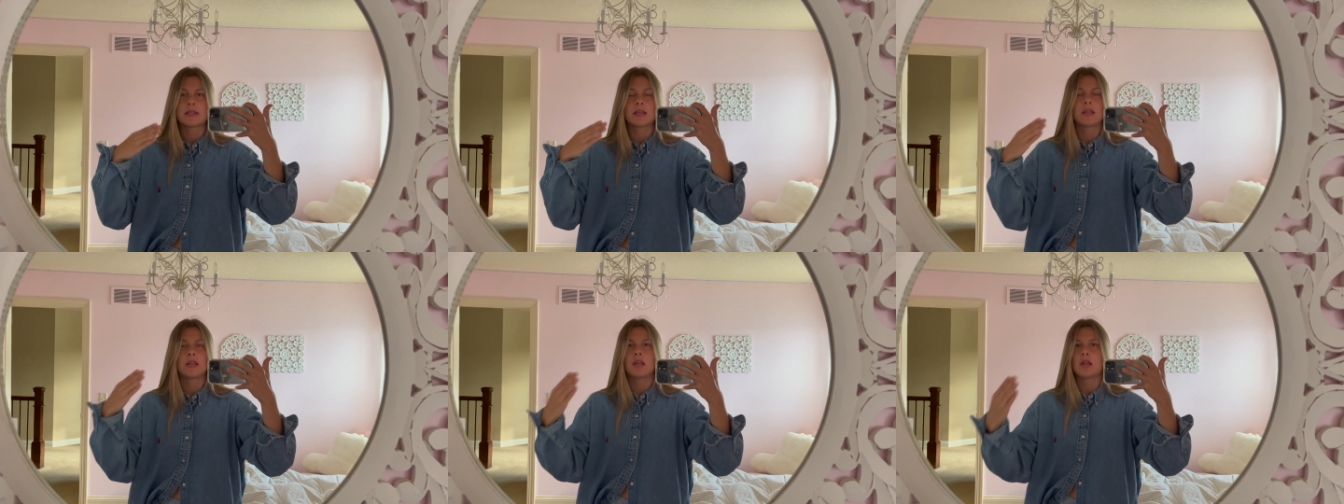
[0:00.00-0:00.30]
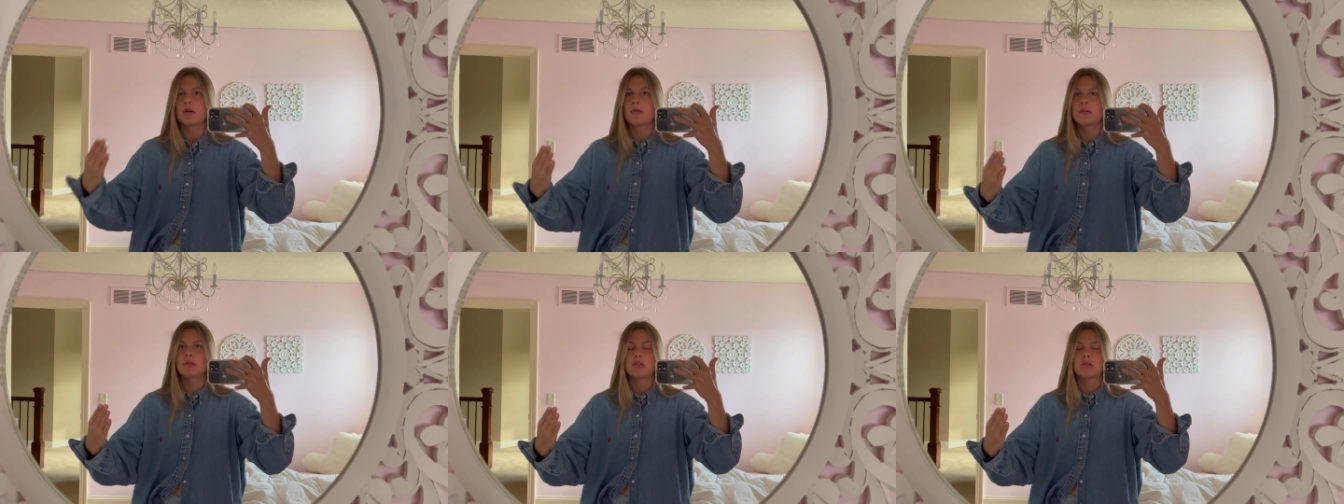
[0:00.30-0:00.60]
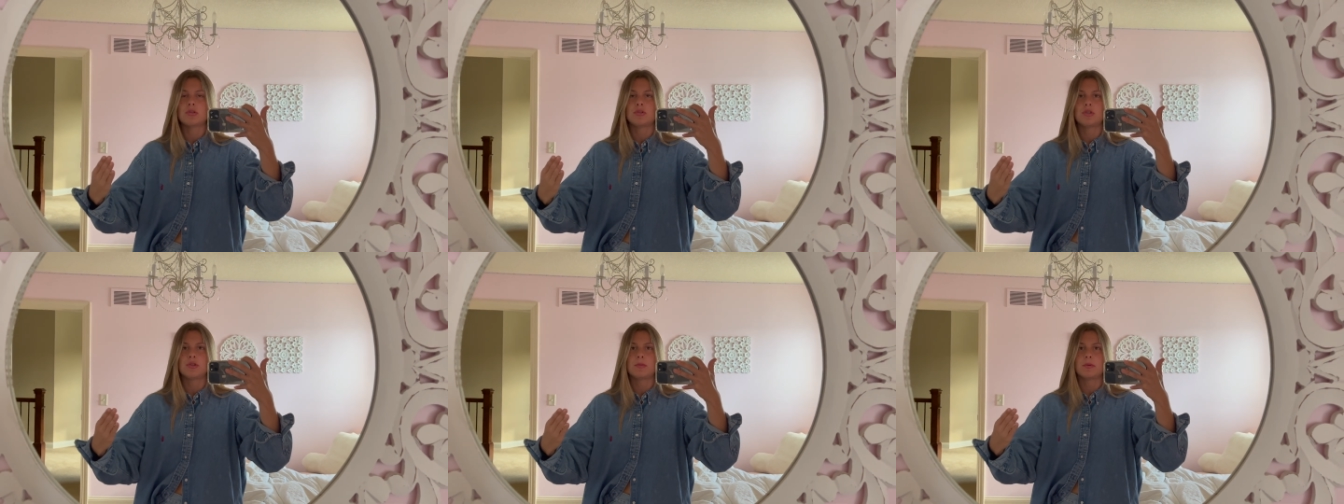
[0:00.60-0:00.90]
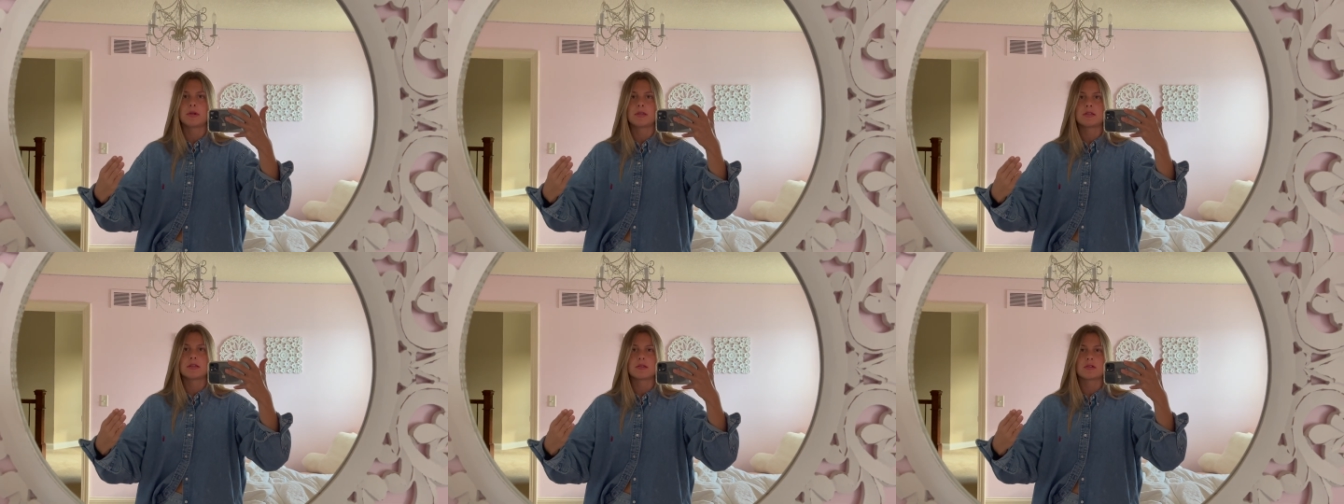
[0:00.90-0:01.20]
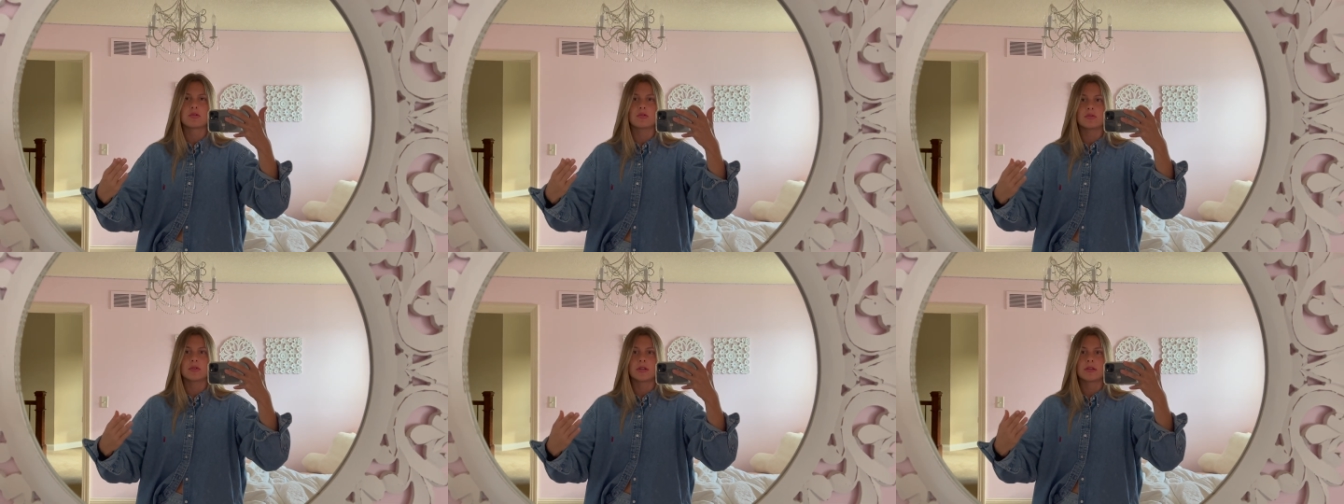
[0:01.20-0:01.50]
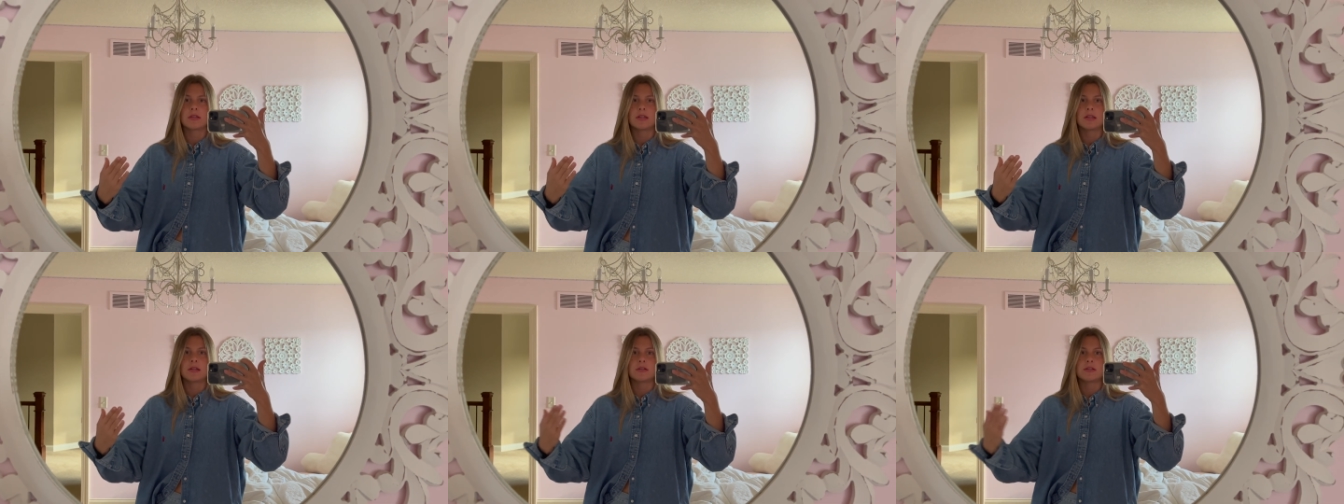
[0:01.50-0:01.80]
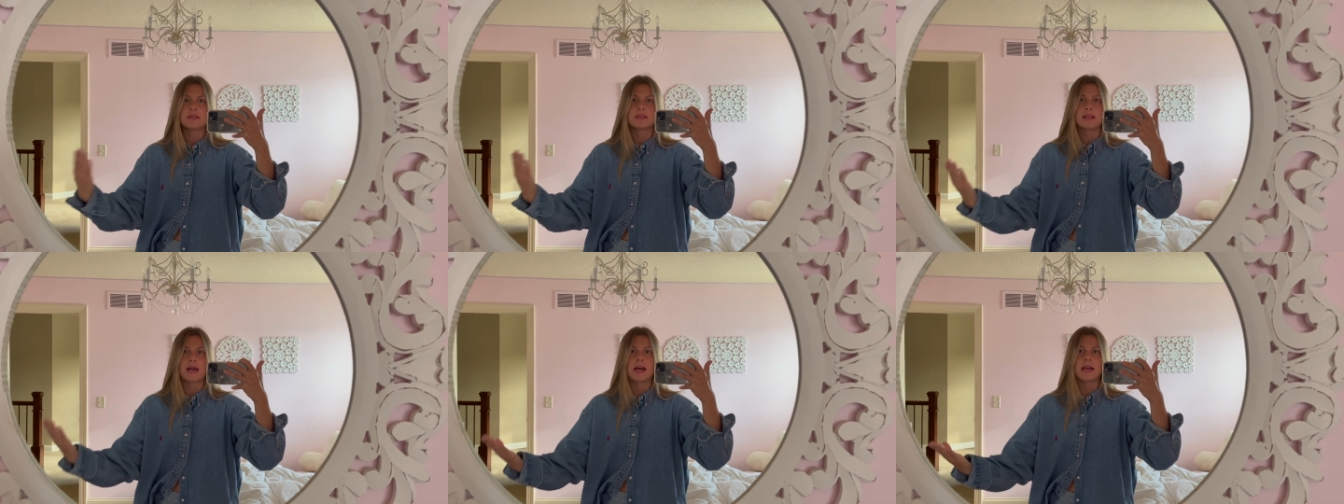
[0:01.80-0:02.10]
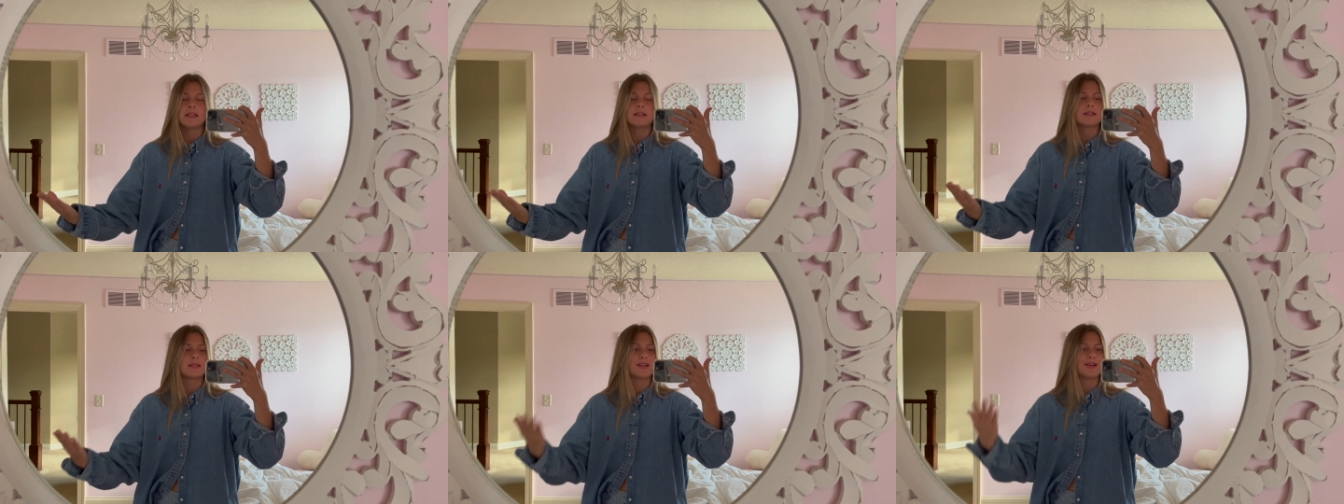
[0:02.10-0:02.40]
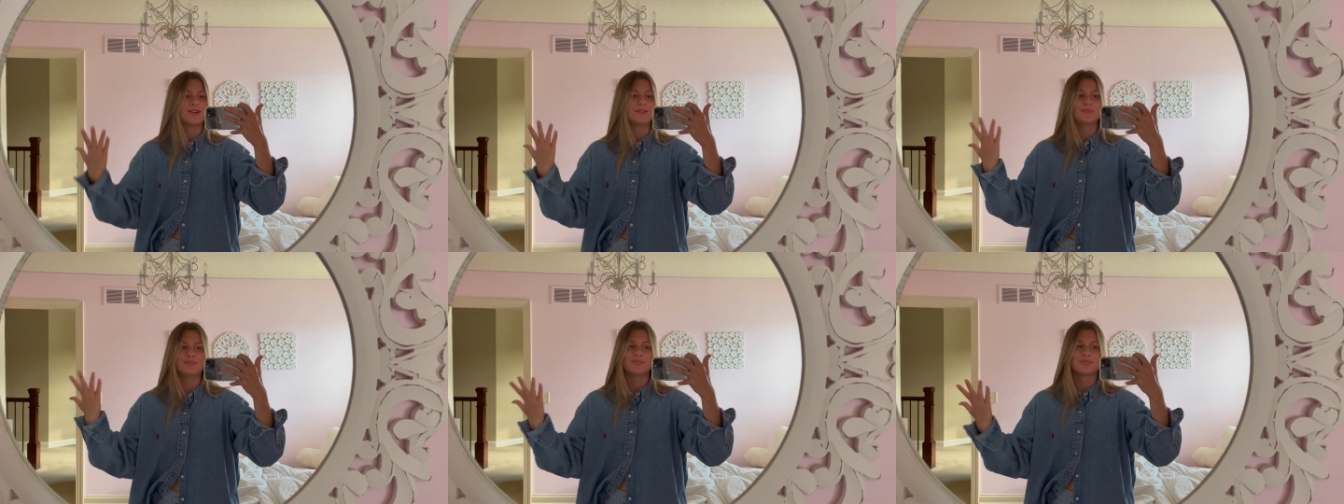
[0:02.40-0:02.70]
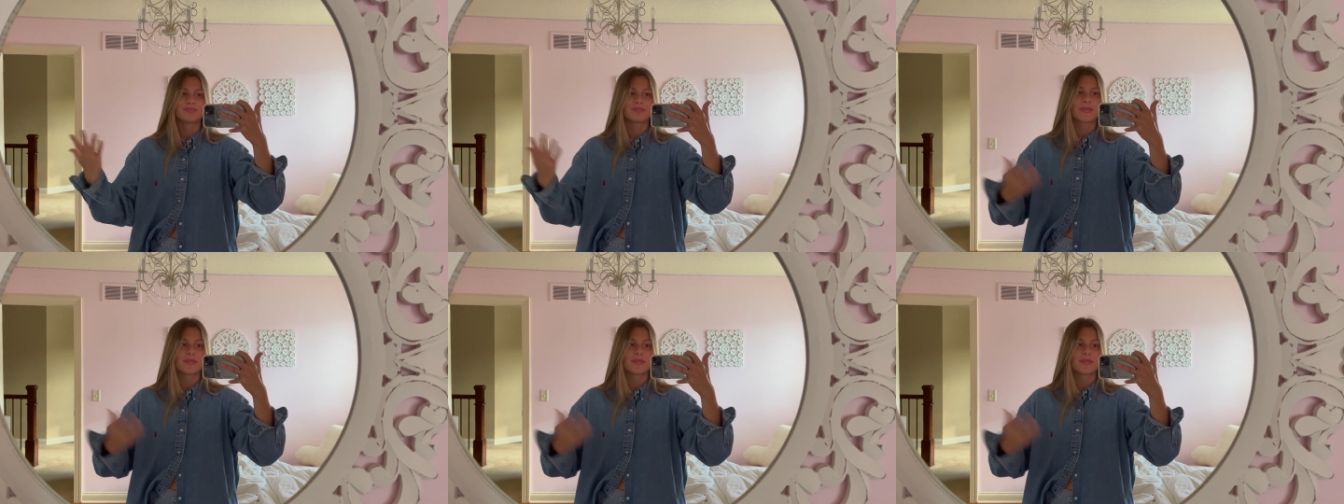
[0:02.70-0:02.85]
And I know the sushi place is cold on the inside, so